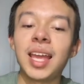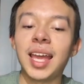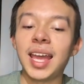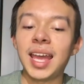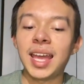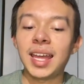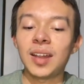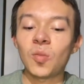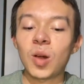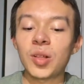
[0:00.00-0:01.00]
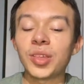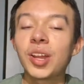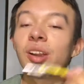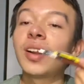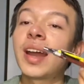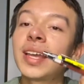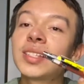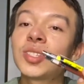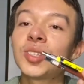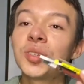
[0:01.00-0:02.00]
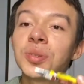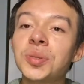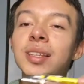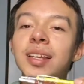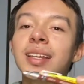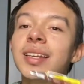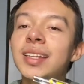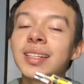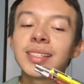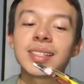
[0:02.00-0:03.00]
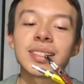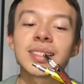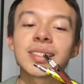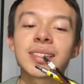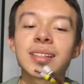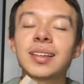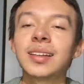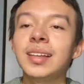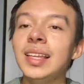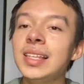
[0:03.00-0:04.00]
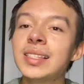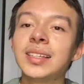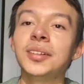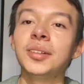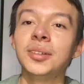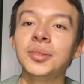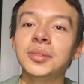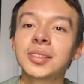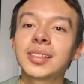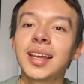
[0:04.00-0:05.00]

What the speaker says: And while they are nice to use, it is just easy to lose.